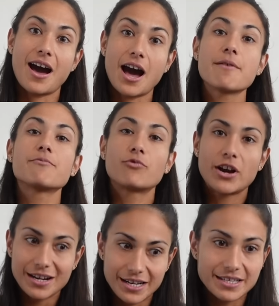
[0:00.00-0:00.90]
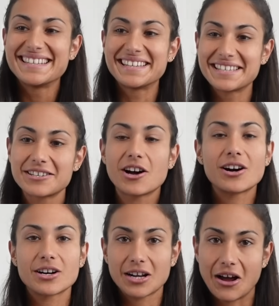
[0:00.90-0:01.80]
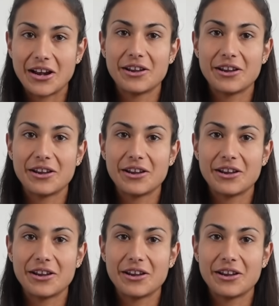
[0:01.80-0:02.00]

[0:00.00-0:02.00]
I'm ready to start kind